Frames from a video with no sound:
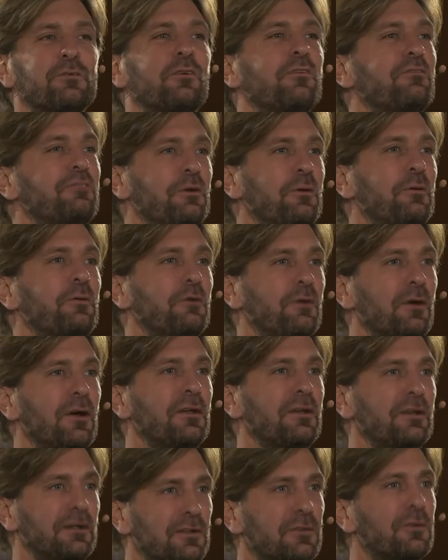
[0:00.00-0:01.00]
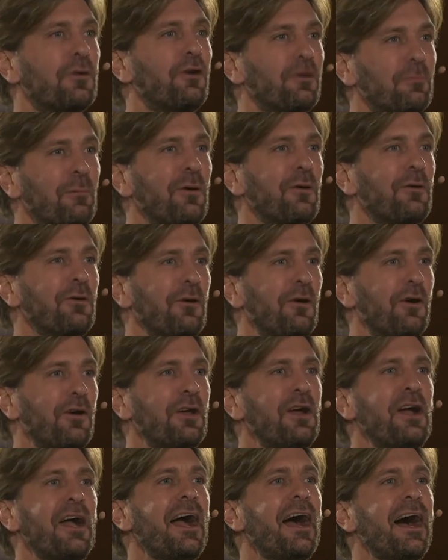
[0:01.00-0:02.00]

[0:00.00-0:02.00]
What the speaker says: to review The Guitar Mongoloid,